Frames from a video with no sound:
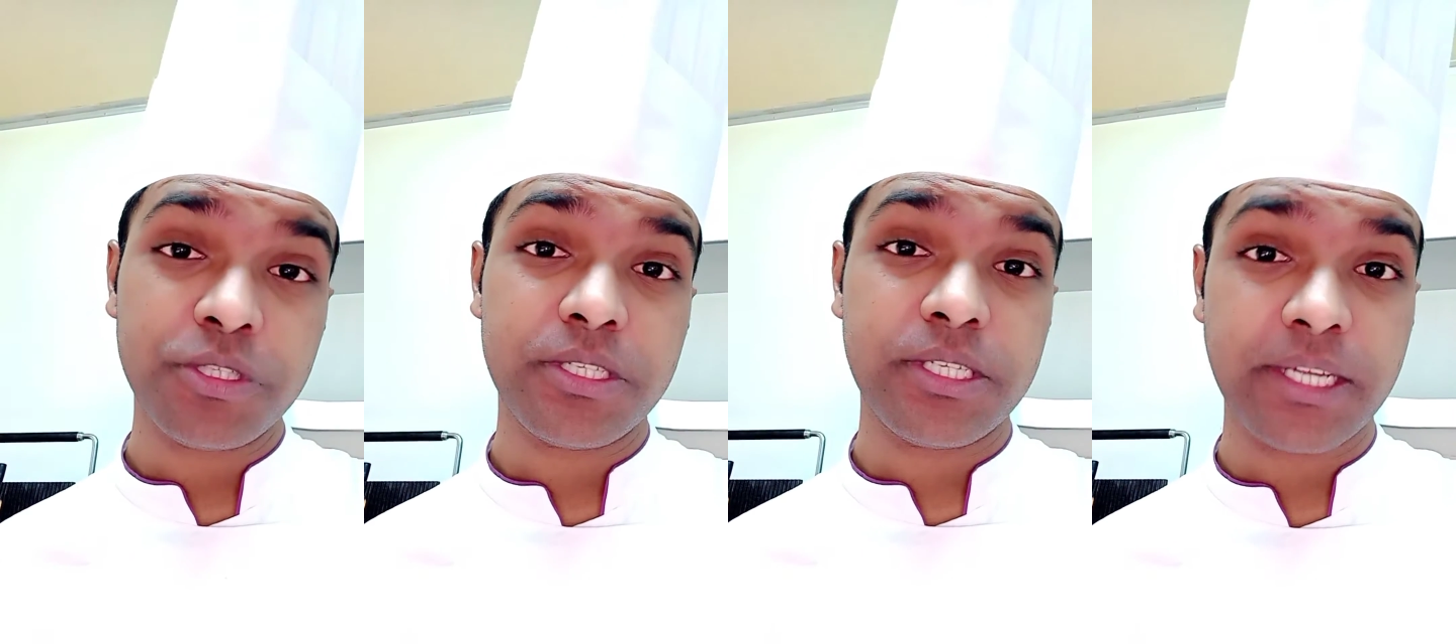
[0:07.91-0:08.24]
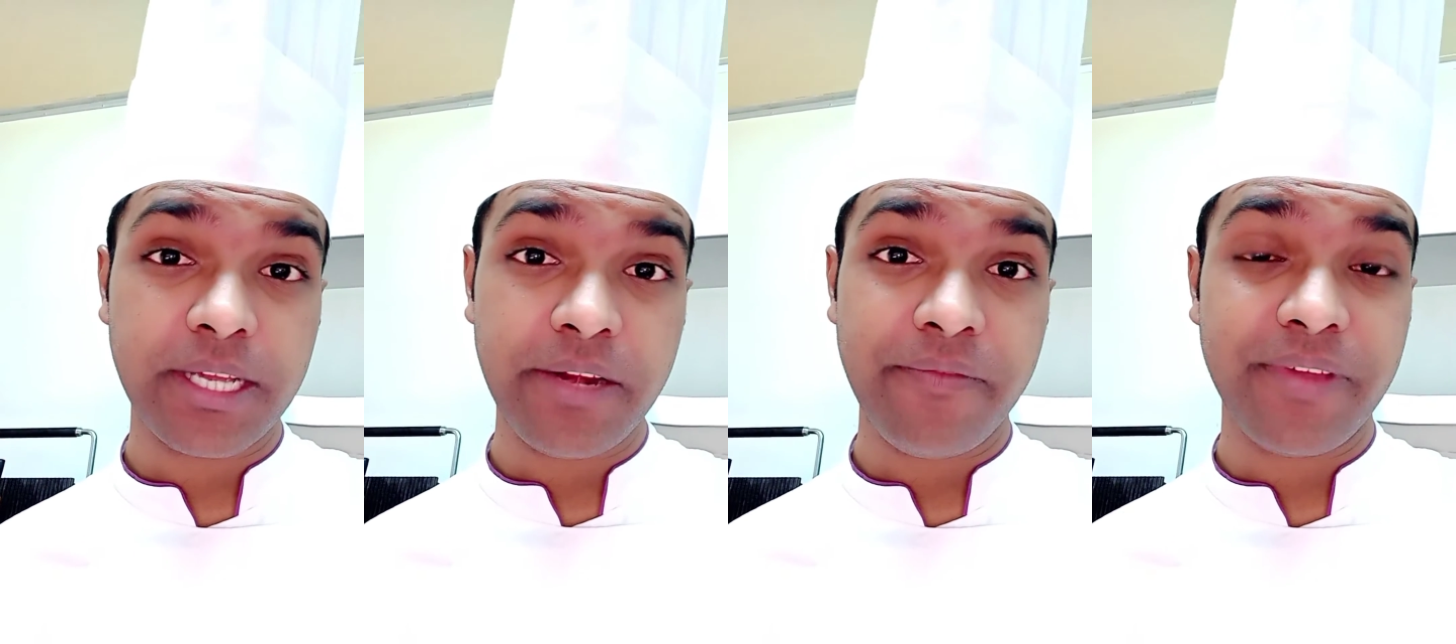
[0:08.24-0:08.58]

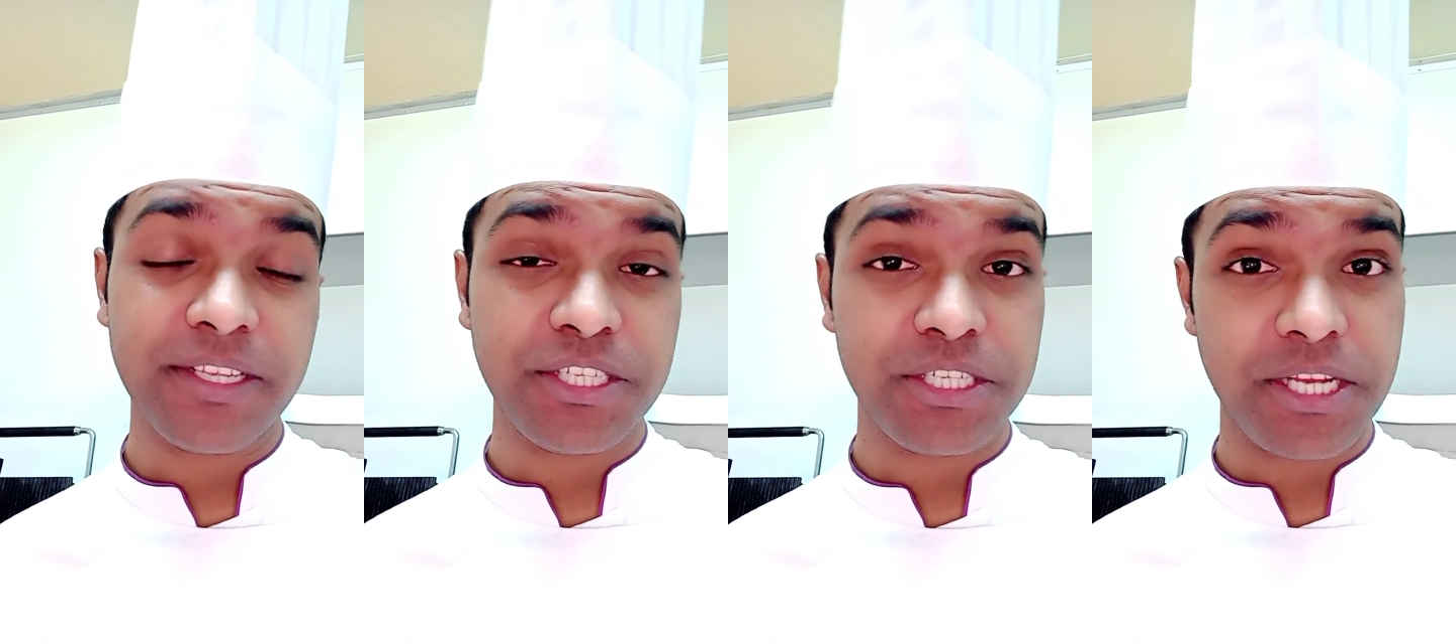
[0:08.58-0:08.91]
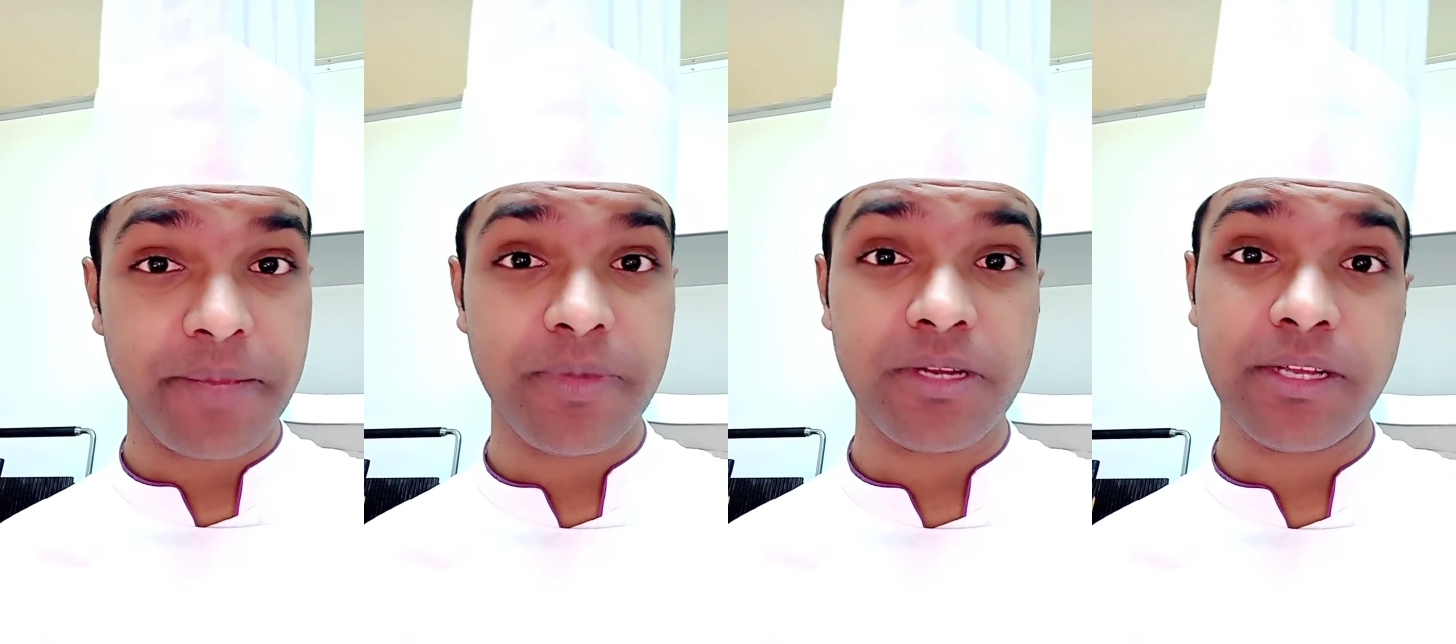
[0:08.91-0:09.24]
chicken
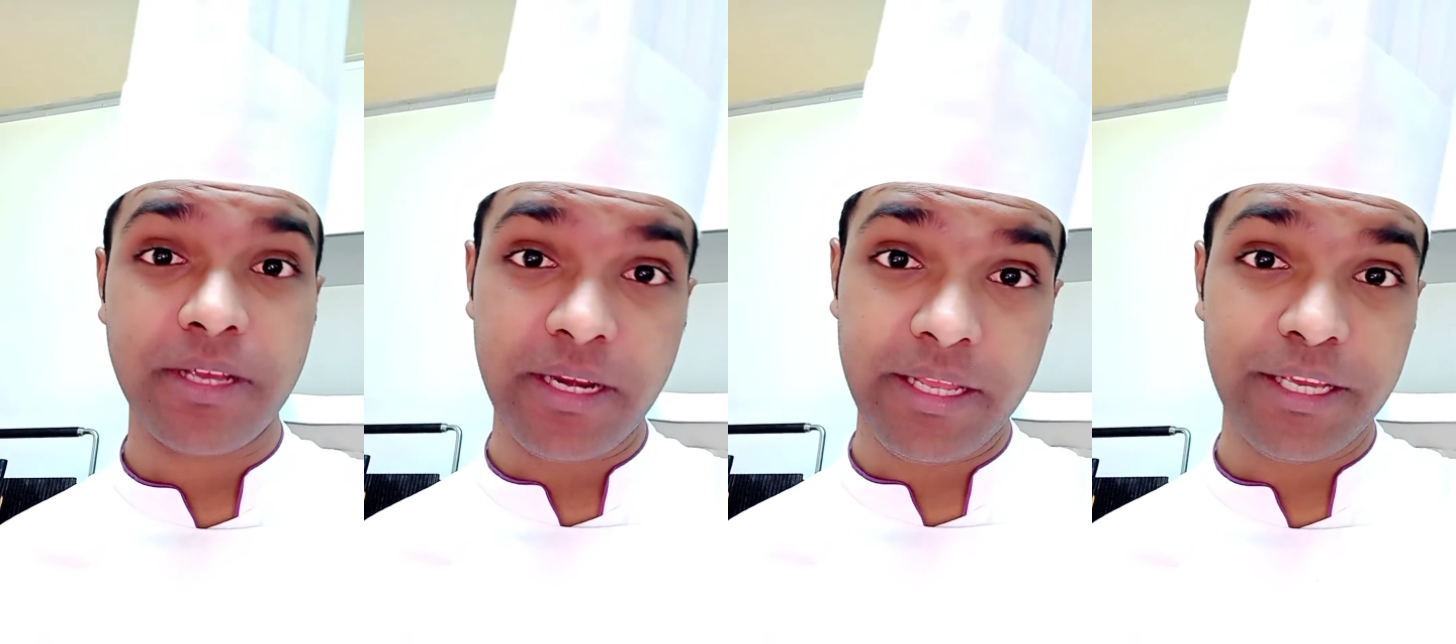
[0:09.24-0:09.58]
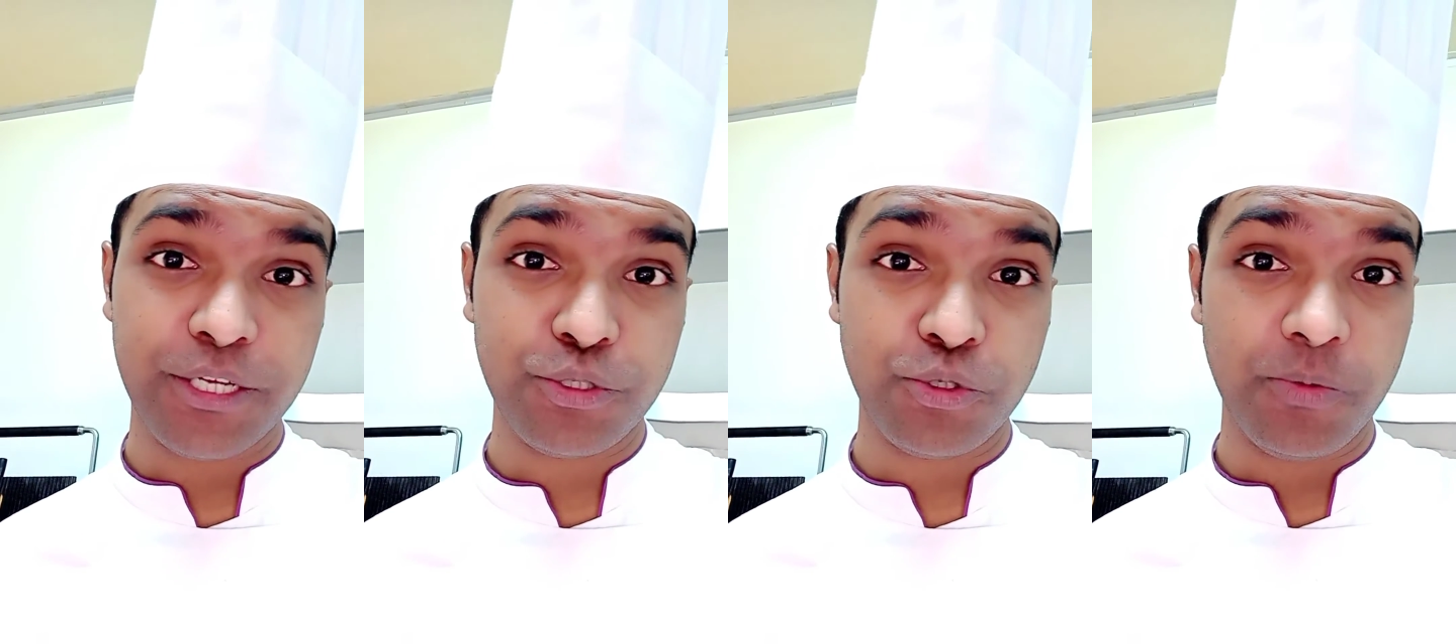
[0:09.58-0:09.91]
vegetable clear soup.